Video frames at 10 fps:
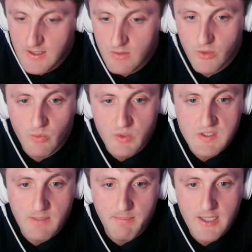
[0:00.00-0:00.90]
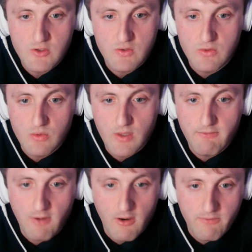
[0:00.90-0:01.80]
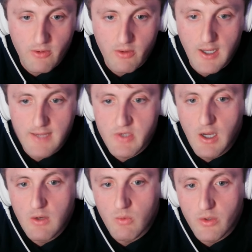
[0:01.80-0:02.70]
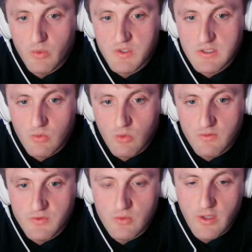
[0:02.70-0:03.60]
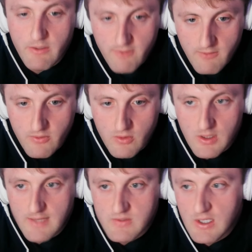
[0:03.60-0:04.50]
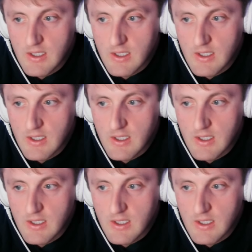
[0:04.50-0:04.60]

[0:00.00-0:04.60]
What did we see the Pacers do? They fought for their lives. What did we see the Wolves do? They fought for their lives.